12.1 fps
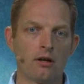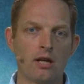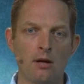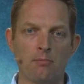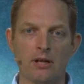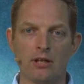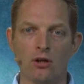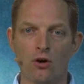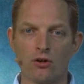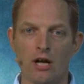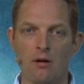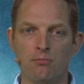Keeping the
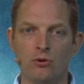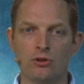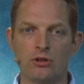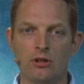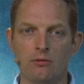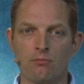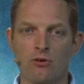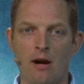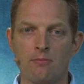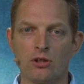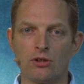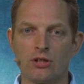other input
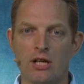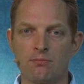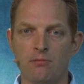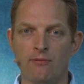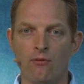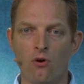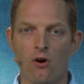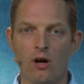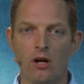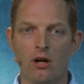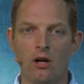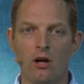parameters as before,
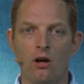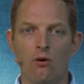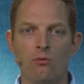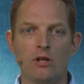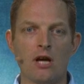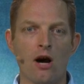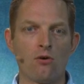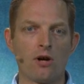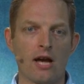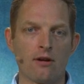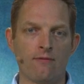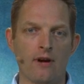we now
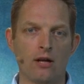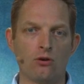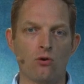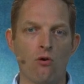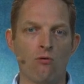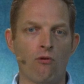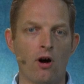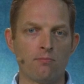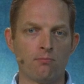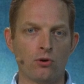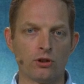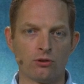get a value of
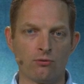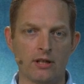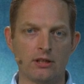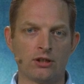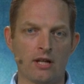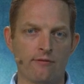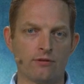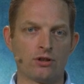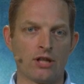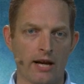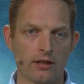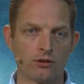1.27
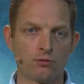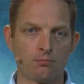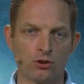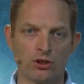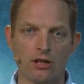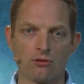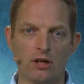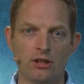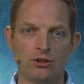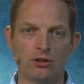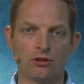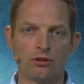seconds per
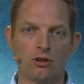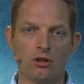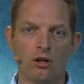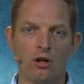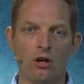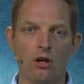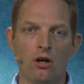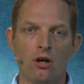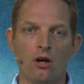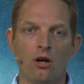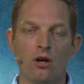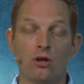generation.
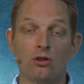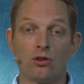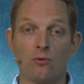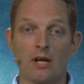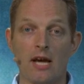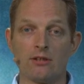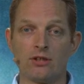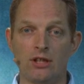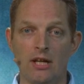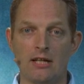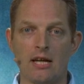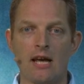So we can
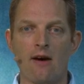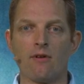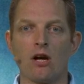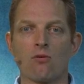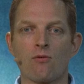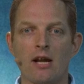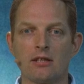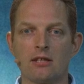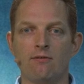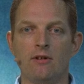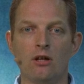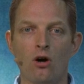see that having a
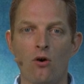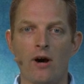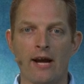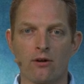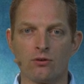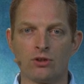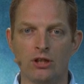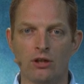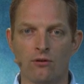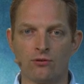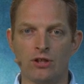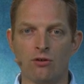relatively low accuracy
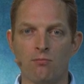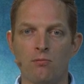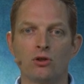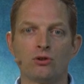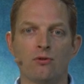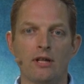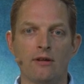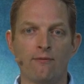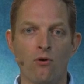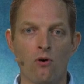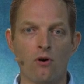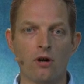of
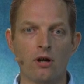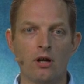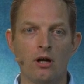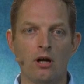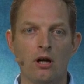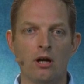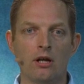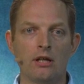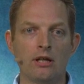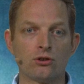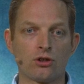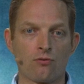0.24
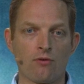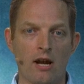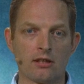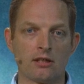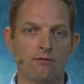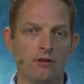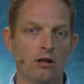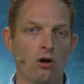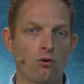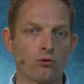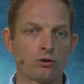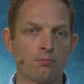yields a relatively
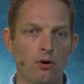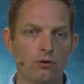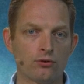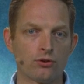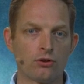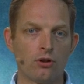low response